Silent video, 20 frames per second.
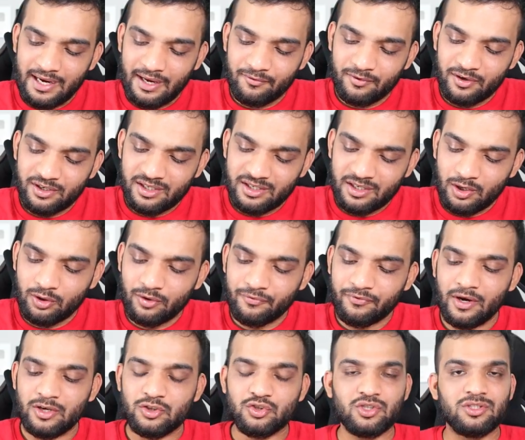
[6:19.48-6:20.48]
I've written down a
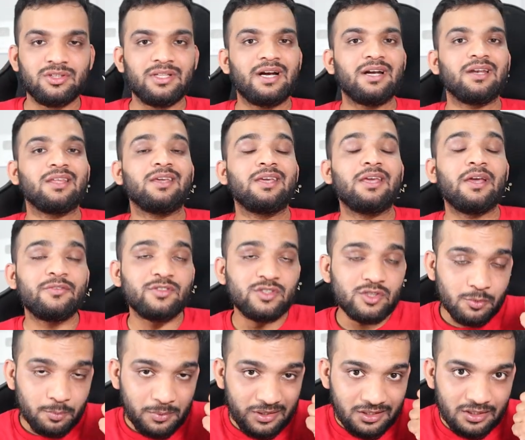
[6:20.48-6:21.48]
function that
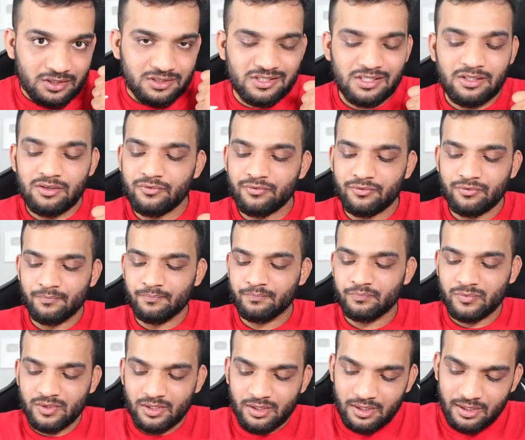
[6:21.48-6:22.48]
gives me the sieve.
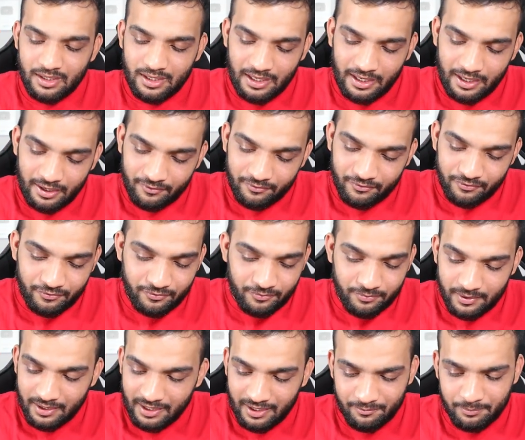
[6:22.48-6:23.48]
I've
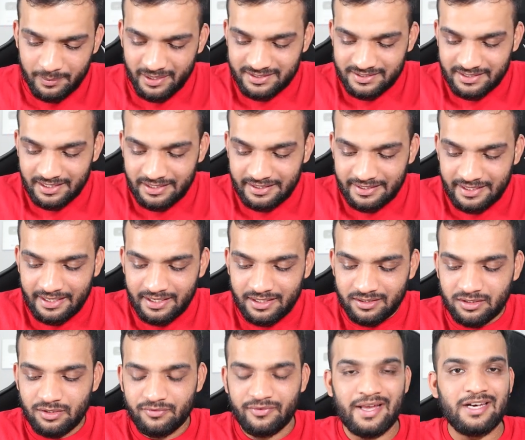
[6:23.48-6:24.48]
basically
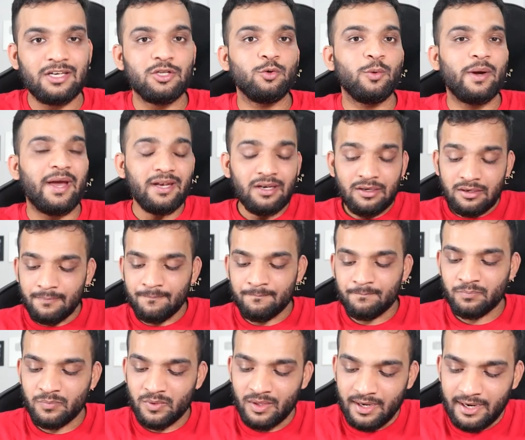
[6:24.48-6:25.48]
taken the value n,
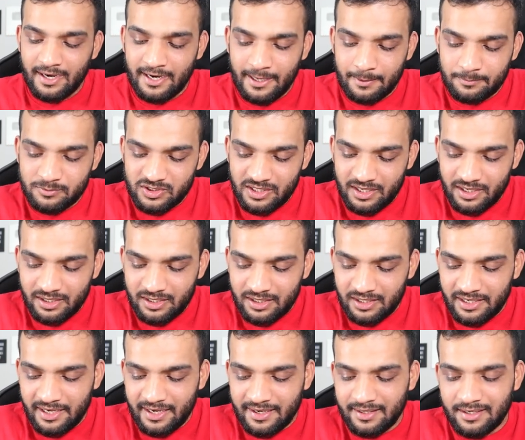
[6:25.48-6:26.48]
and I'm saying
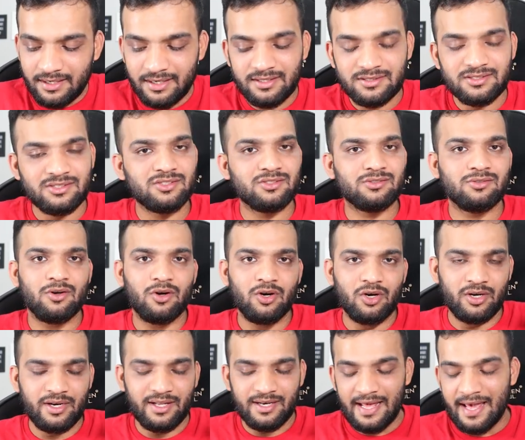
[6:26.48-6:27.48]
create a list
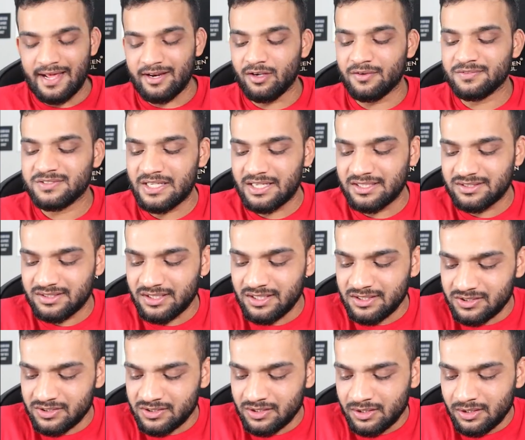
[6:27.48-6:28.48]
or an array of size
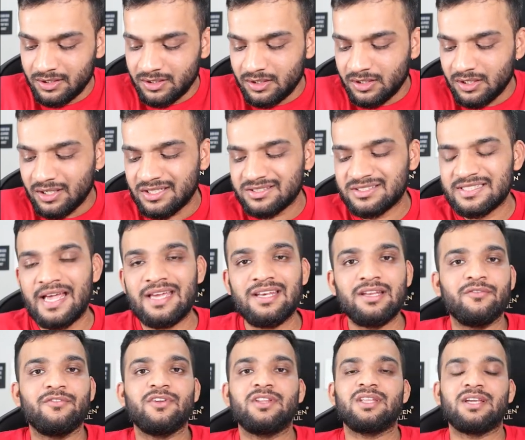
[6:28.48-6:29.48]
this,
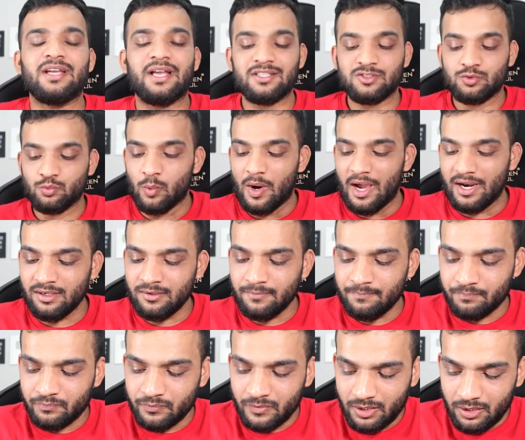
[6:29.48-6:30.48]
assign everything as
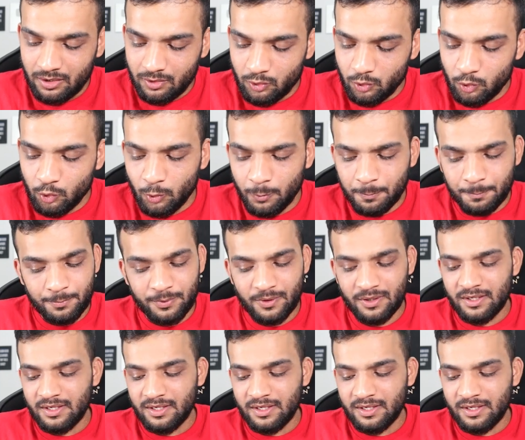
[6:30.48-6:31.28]
1, loop,